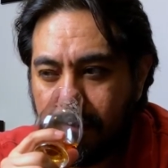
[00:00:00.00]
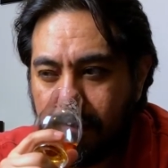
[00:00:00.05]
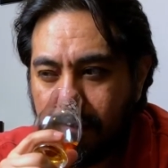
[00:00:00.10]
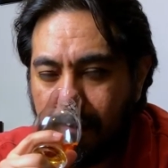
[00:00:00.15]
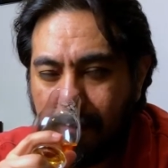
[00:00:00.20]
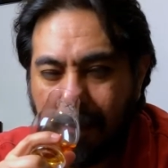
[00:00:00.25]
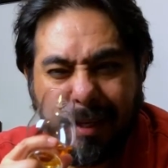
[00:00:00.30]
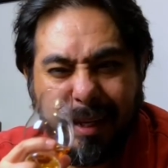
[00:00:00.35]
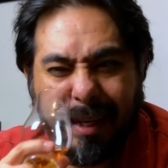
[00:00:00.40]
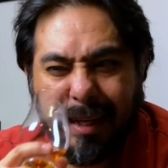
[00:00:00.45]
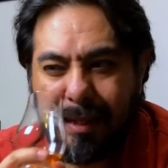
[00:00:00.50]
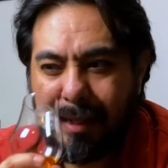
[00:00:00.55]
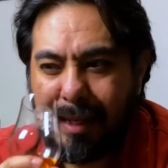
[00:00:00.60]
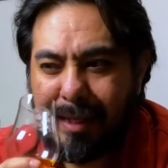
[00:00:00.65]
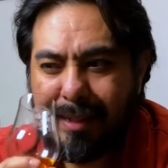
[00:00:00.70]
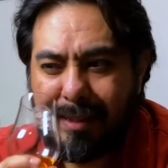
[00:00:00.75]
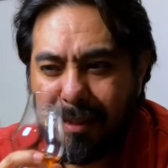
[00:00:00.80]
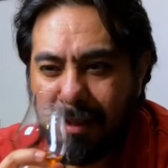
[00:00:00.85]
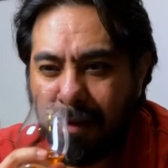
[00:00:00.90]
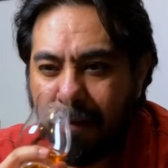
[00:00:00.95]
But yeah,
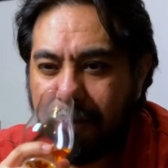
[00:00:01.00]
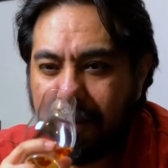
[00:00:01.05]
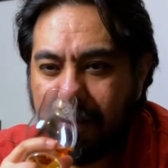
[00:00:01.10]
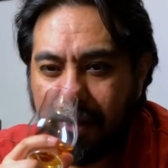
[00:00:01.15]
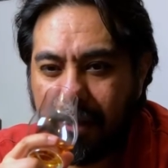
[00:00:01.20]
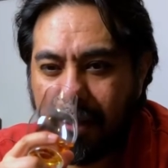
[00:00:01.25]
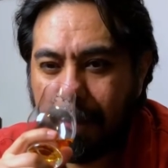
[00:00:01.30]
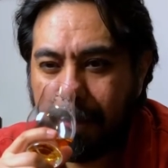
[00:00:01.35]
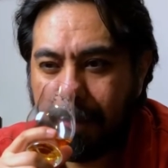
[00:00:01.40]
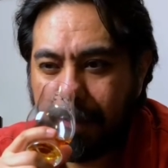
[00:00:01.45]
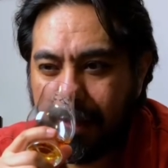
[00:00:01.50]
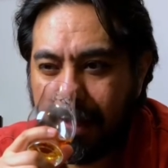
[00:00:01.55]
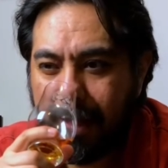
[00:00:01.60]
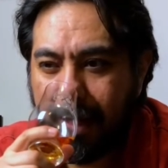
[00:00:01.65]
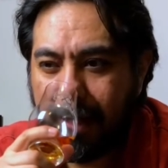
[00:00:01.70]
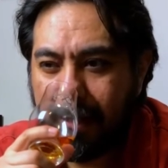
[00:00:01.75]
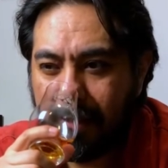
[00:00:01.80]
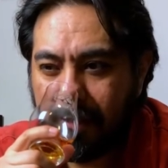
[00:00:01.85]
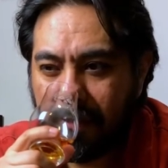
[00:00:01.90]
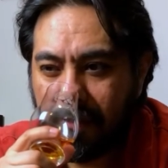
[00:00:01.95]
that's definitely a
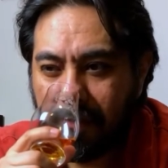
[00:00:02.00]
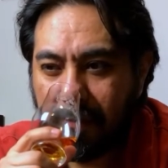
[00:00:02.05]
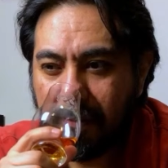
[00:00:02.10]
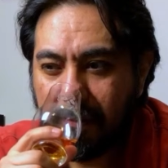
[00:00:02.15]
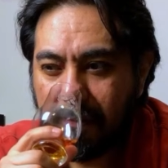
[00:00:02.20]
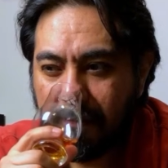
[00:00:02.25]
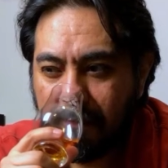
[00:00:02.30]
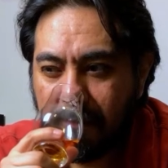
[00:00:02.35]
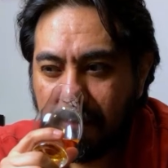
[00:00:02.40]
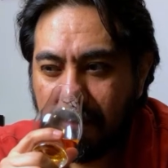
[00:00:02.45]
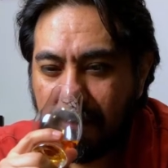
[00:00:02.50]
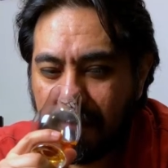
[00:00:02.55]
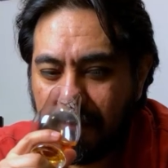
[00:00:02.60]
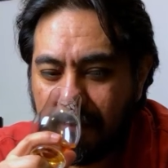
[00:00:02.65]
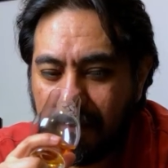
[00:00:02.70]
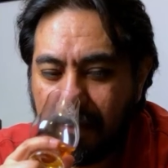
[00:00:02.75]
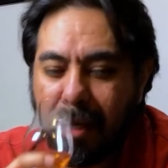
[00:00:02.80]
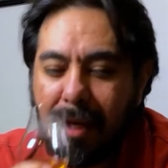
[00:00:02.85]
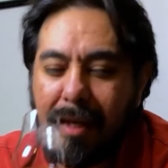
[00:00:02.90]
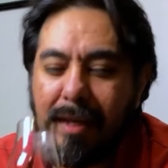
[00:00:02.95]
banana note.
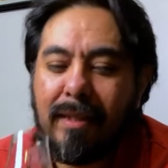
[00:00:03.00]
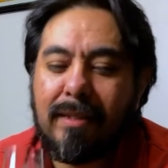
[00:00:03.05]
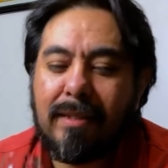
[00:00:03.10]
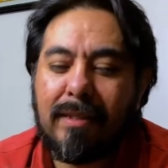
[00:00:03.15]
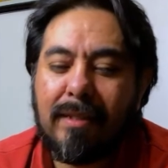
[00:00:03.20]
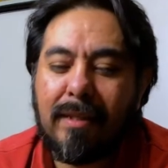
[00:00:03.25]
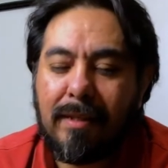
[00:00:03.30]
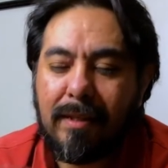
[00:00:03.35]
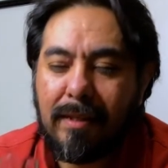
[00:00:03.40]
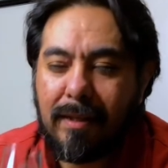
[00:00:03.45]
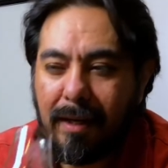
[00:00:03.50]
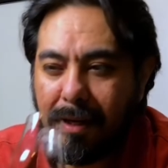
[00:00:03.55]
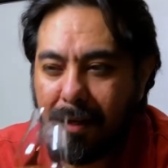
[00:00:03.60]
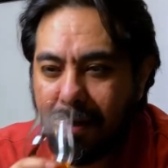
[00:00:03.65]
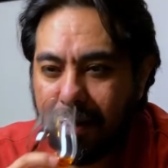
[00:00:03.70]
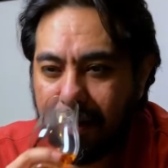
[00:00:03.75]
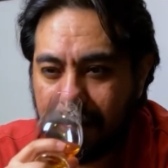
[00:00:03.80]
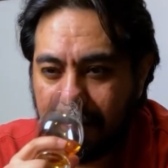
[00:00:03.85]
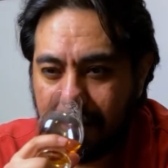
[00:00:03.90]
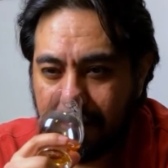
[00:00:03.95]
Nice. All
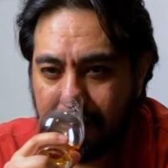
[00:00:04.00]
right.